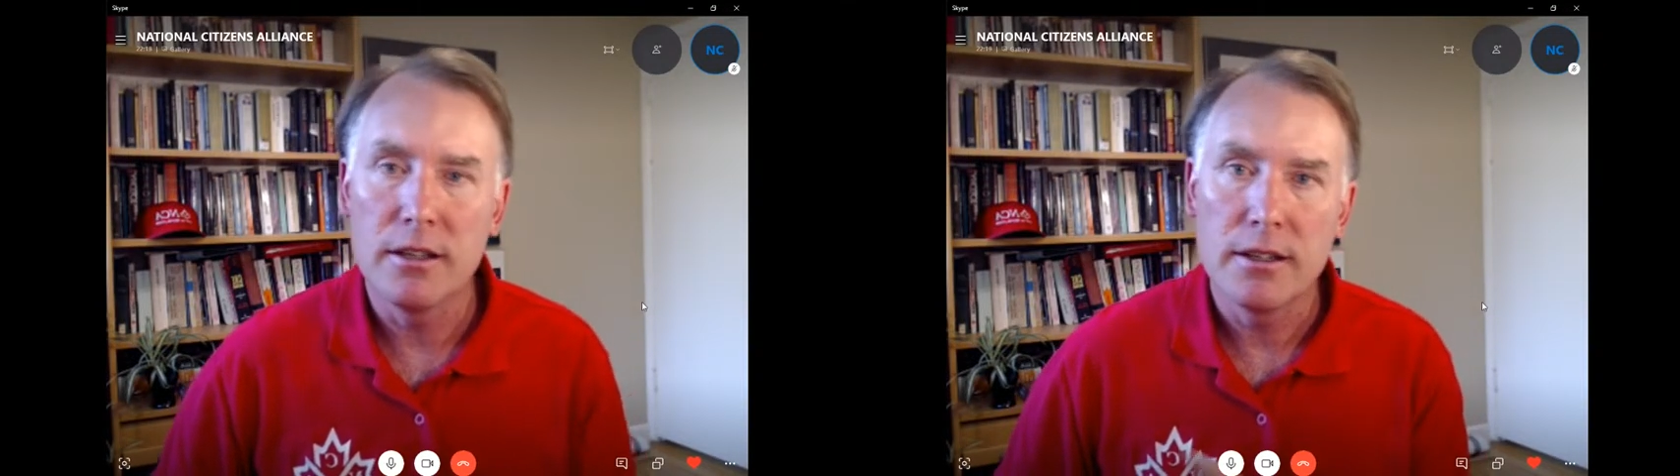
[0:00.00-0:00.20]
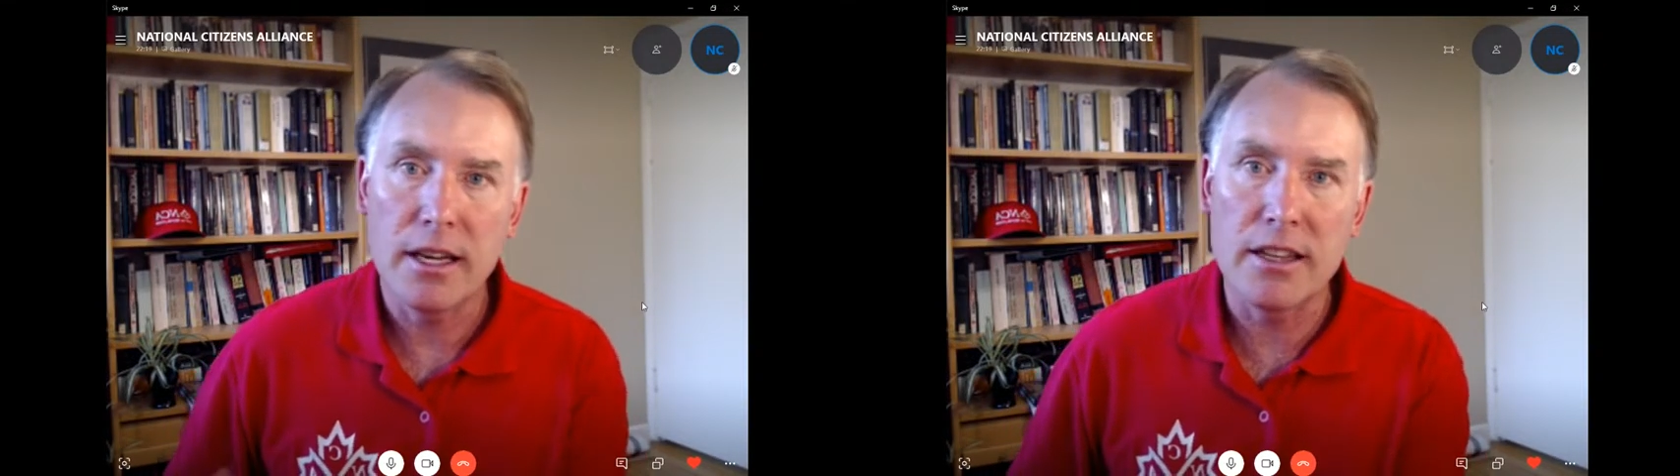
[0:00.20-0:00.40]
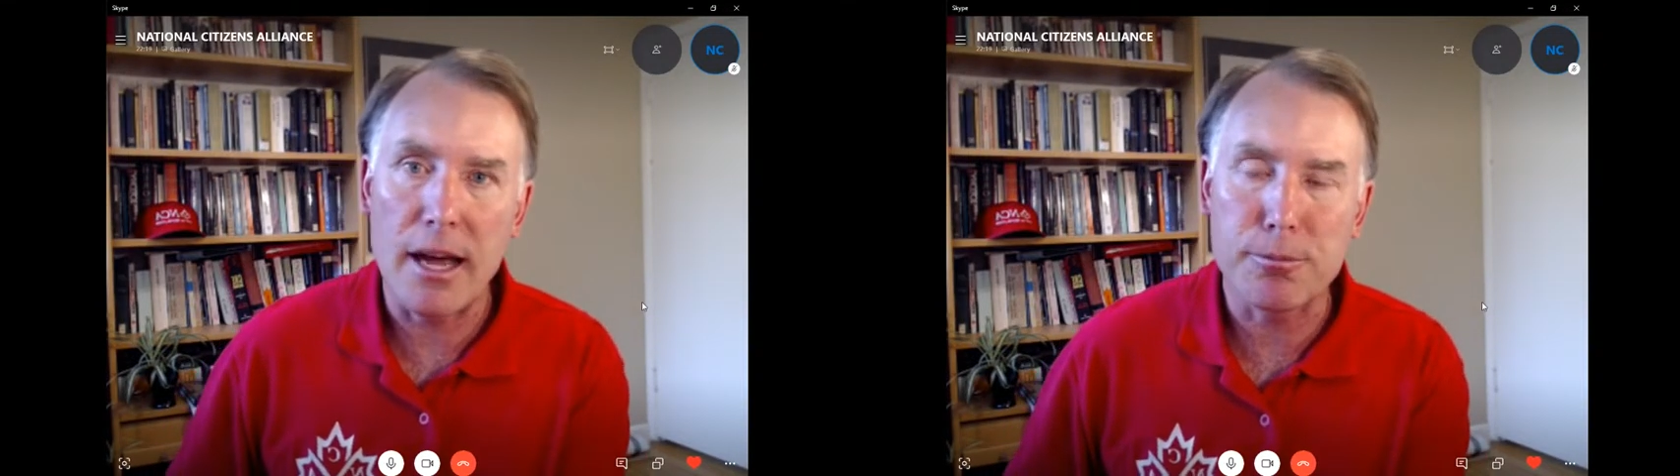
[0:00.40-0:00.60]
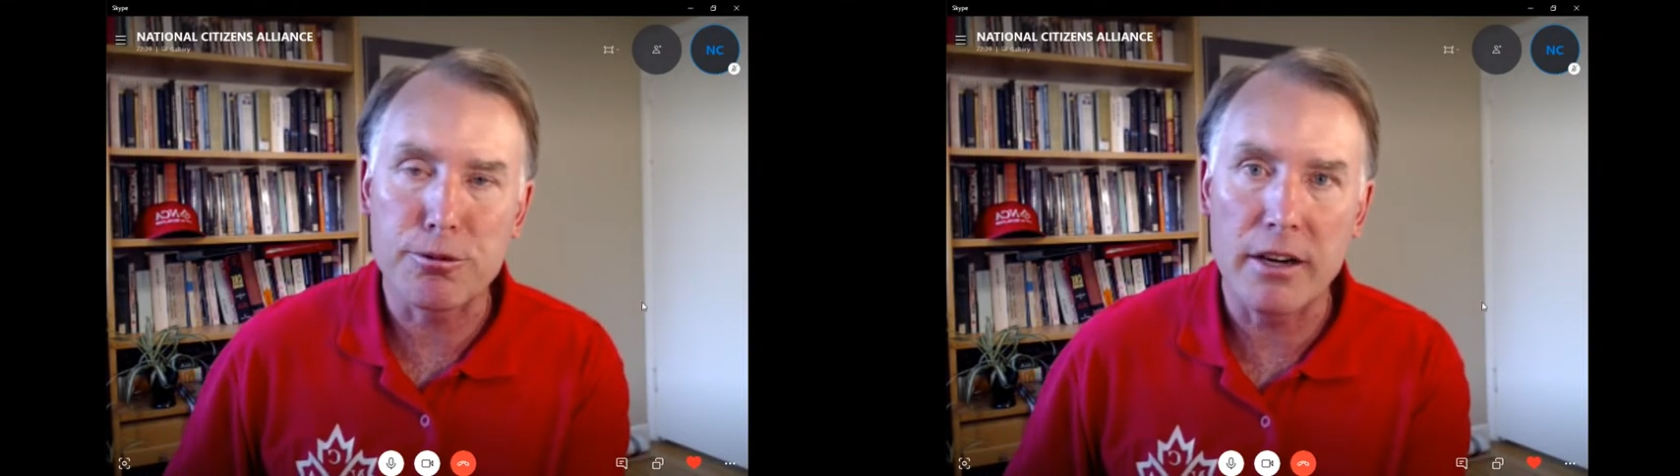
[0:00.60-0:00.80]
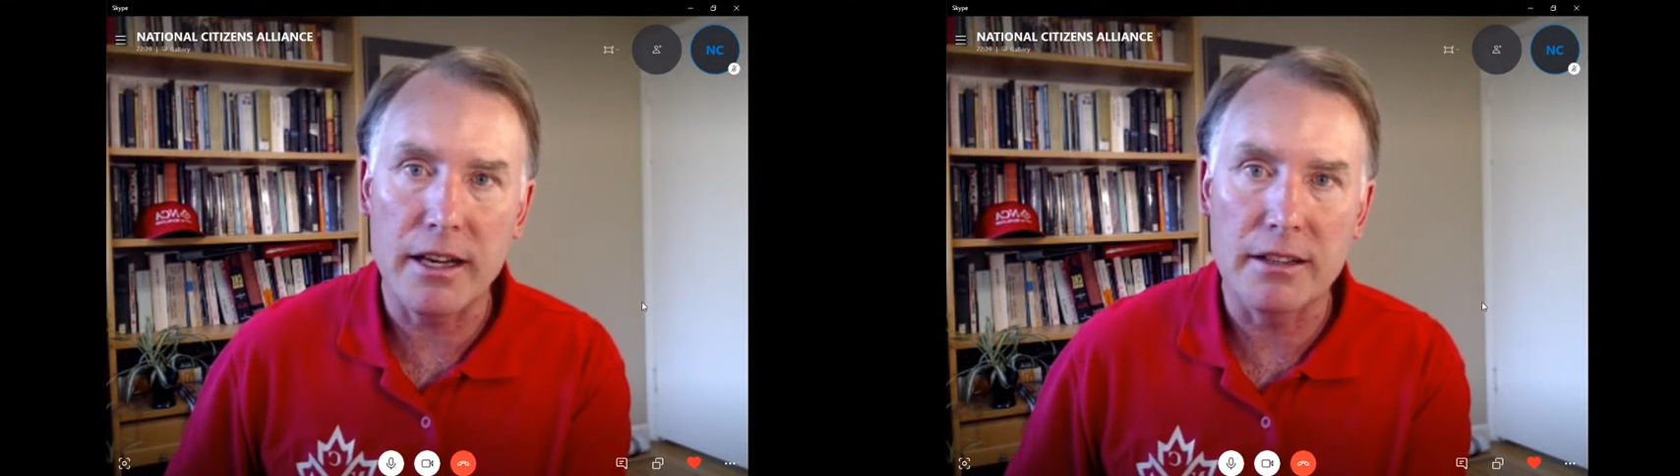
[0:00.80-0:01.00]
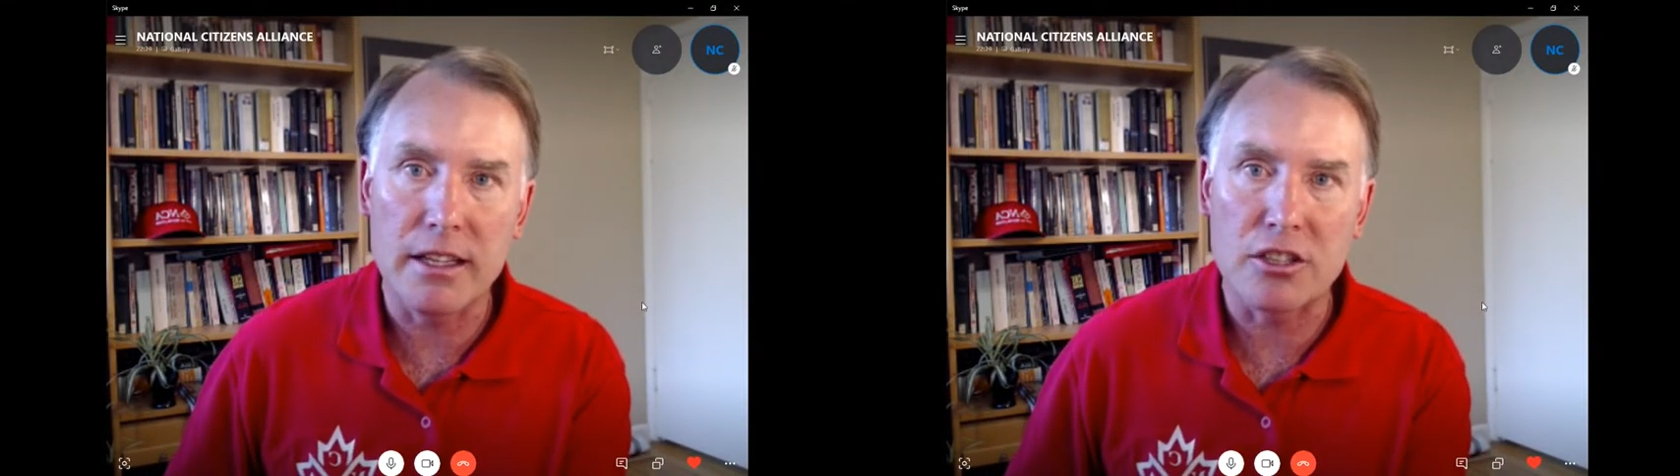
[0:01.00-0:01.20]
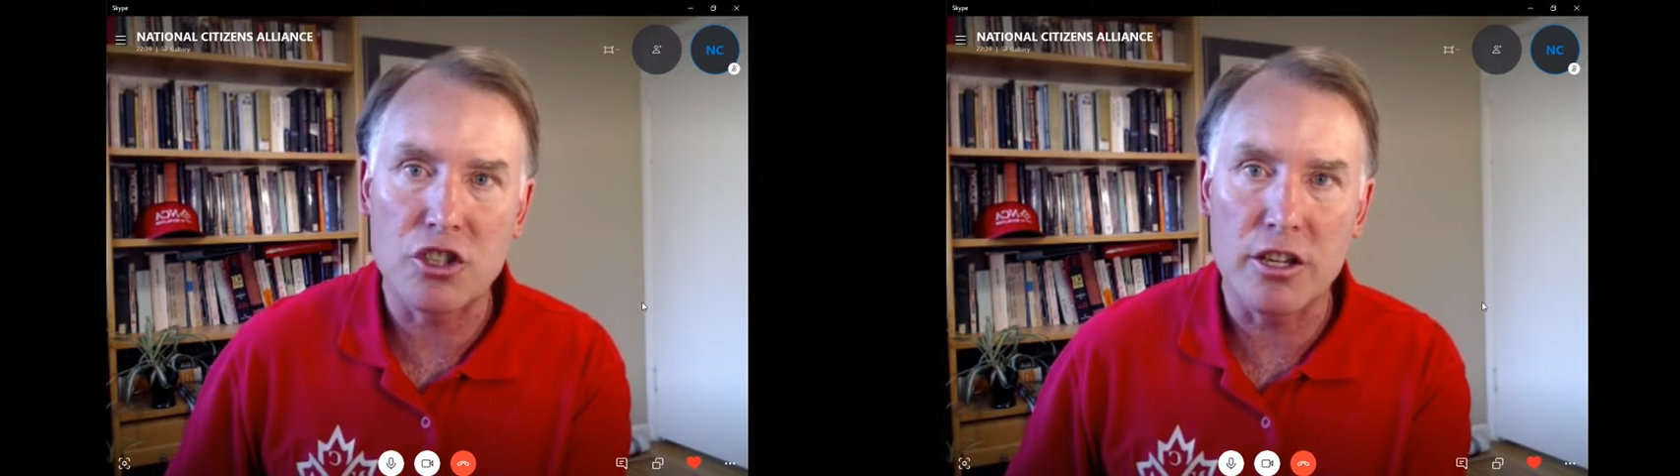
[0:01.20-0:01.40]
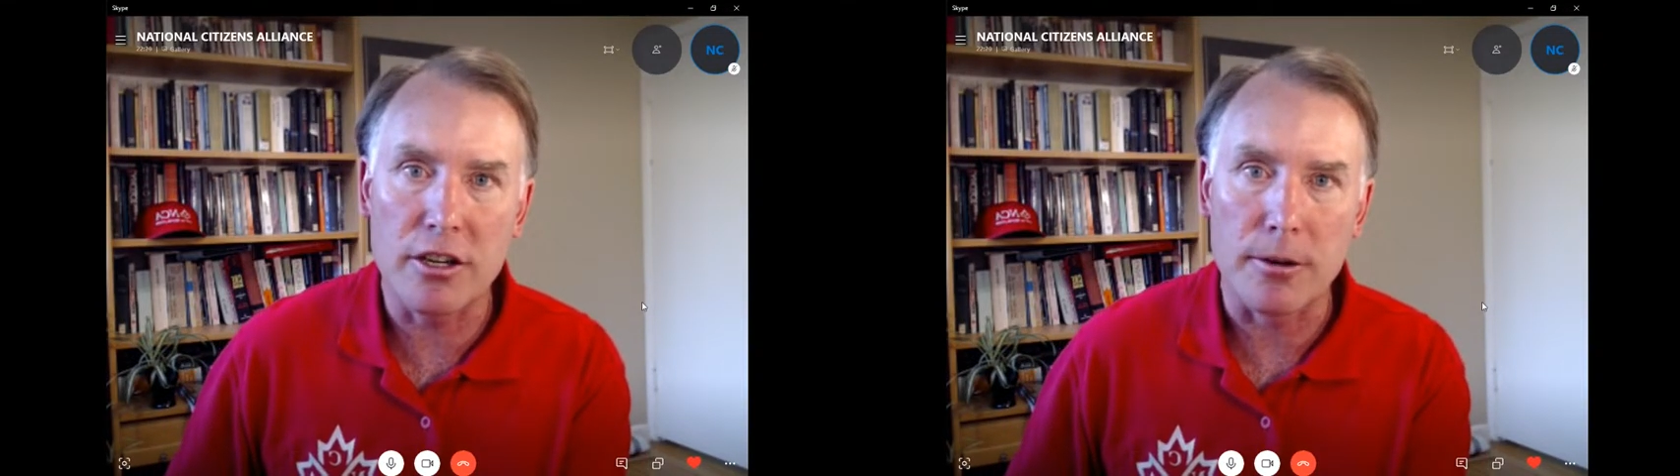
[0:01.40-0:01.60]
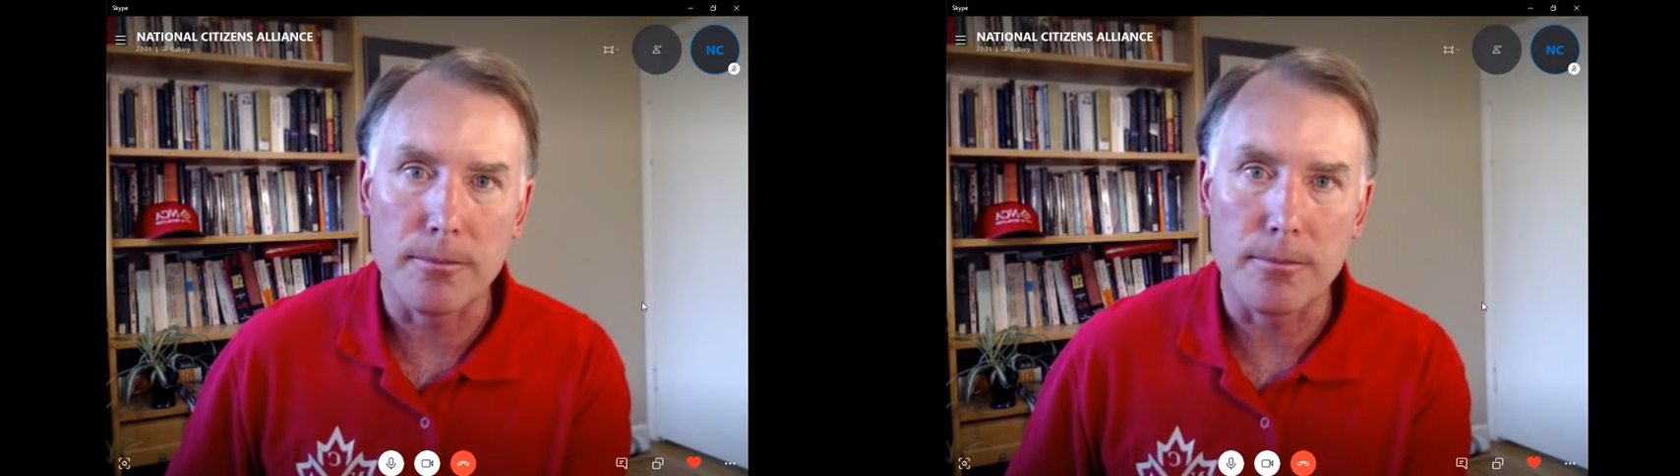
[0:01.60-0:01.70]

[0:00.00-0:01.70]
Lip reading: in that parade this year.